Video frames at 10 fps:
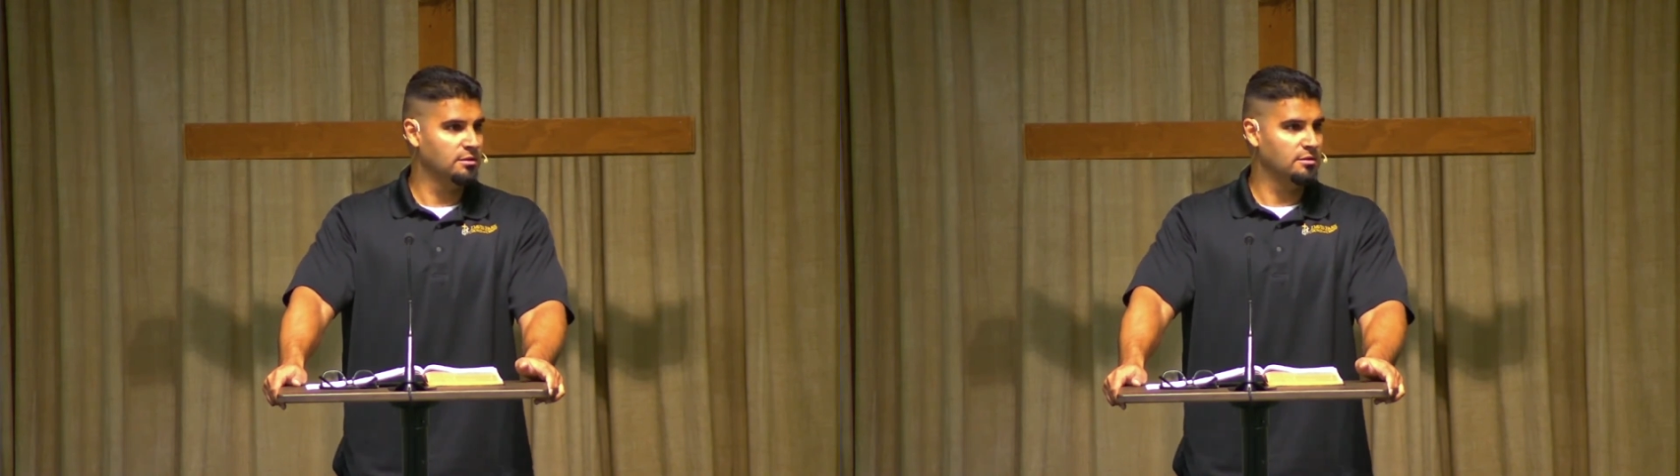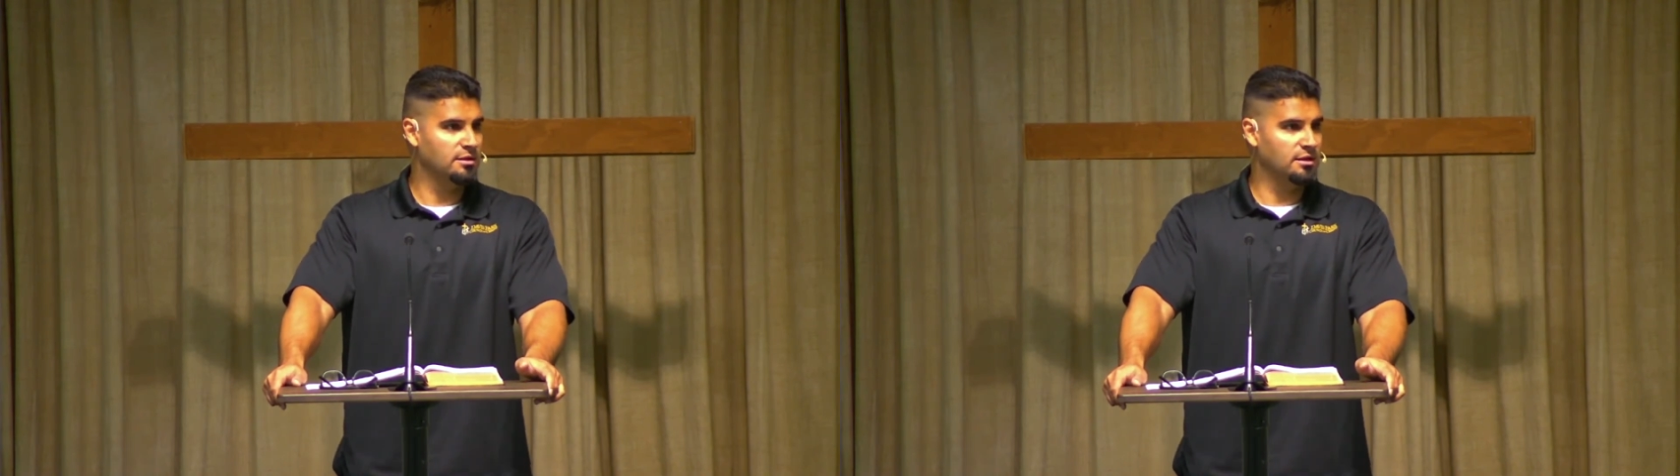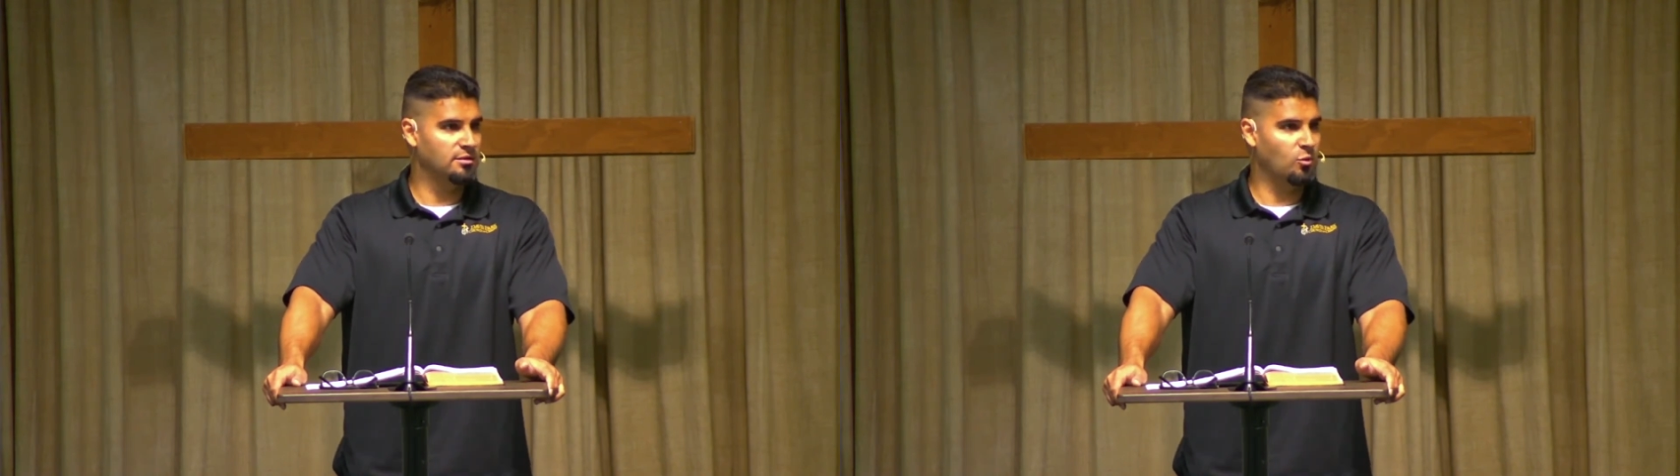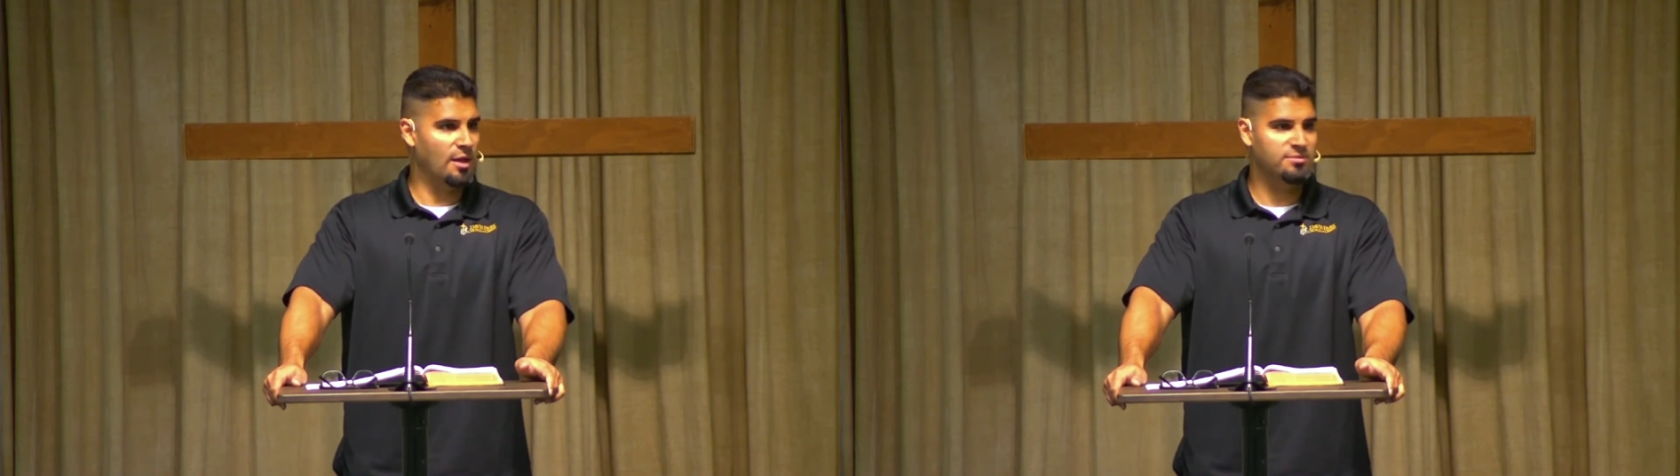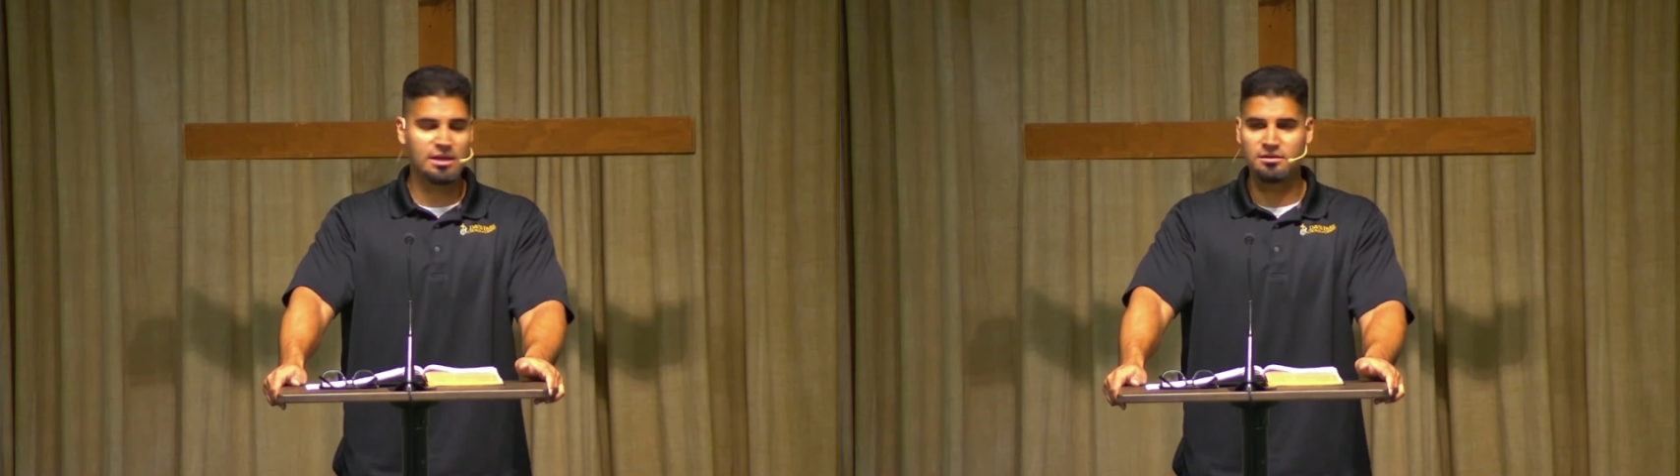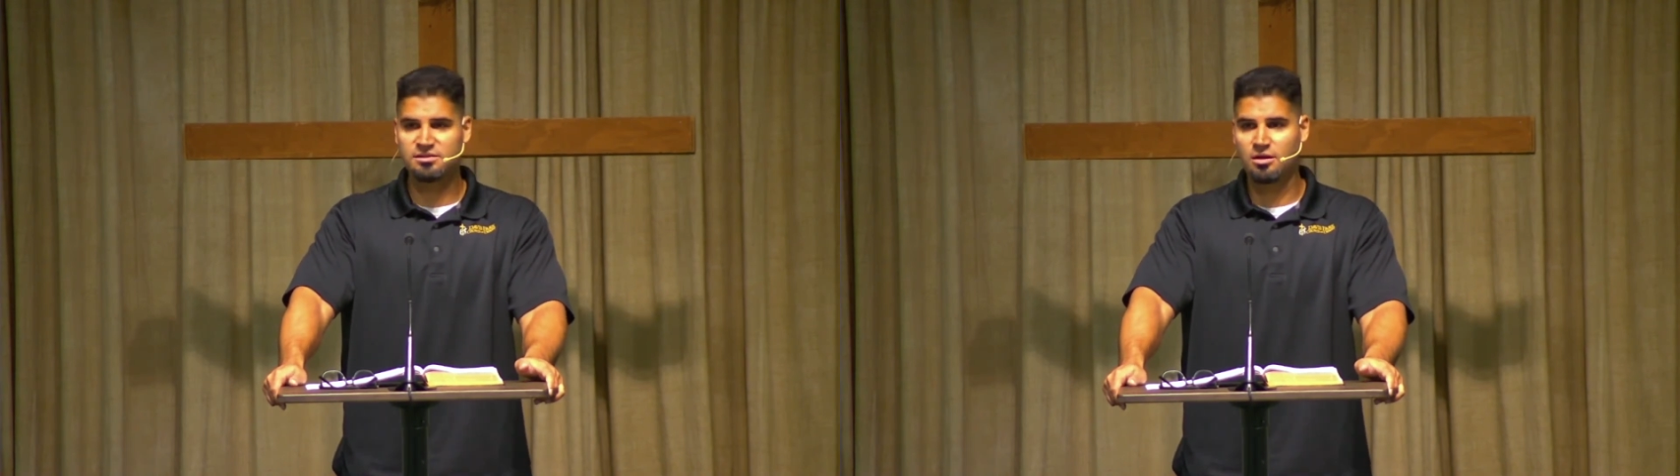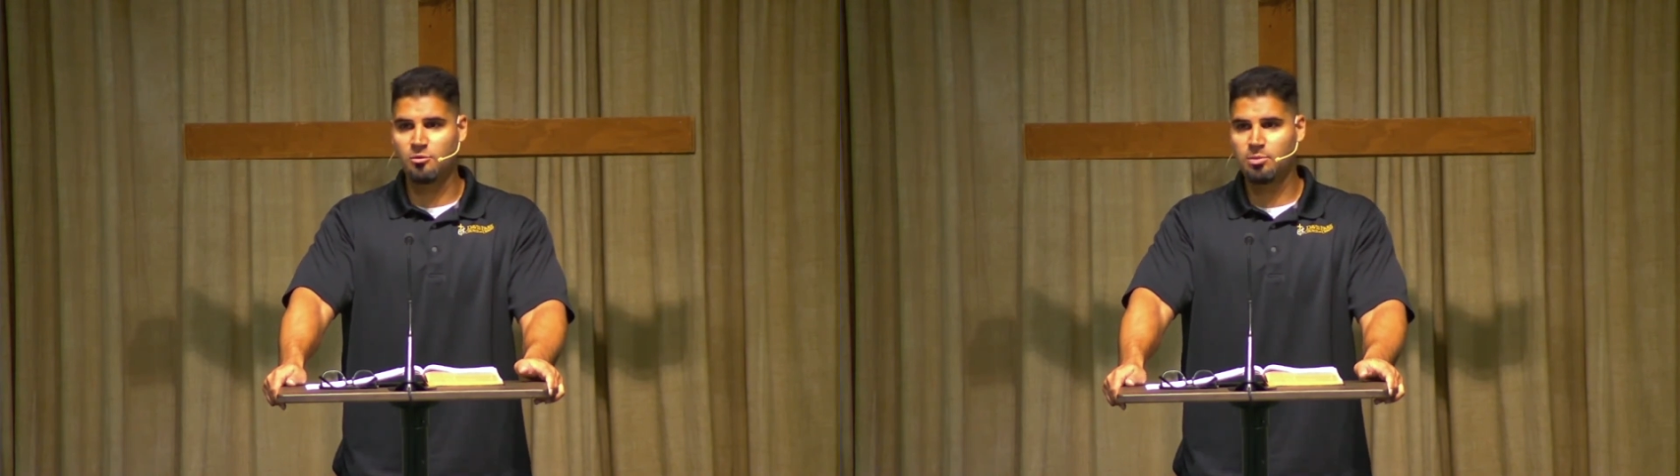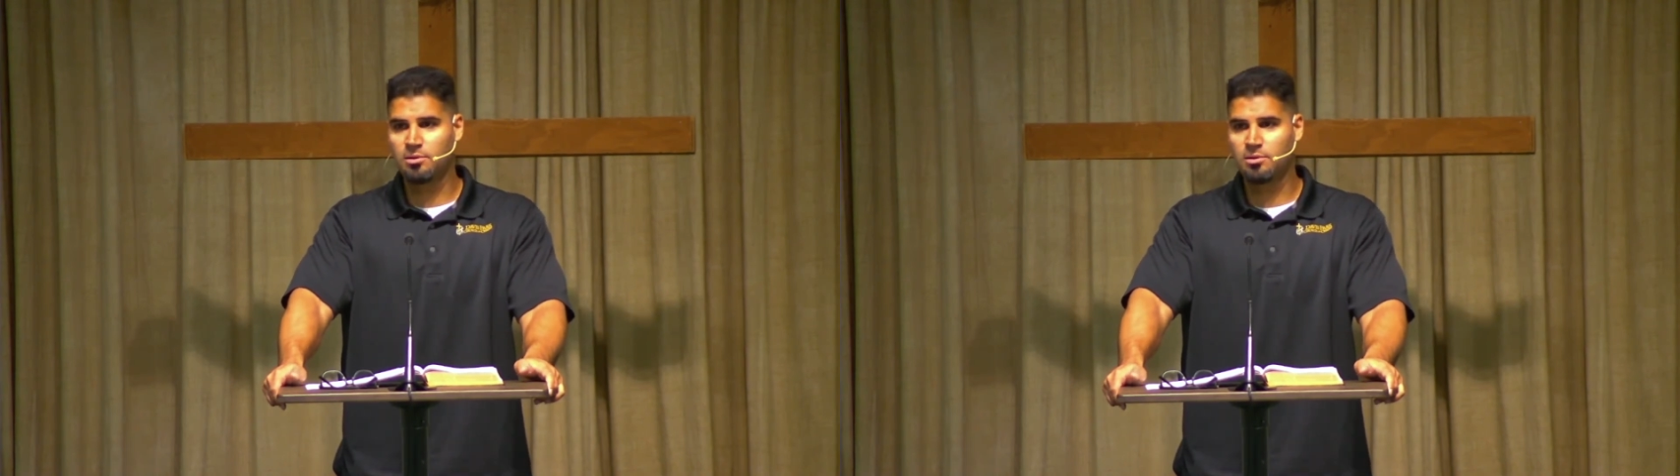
the Webb telescope,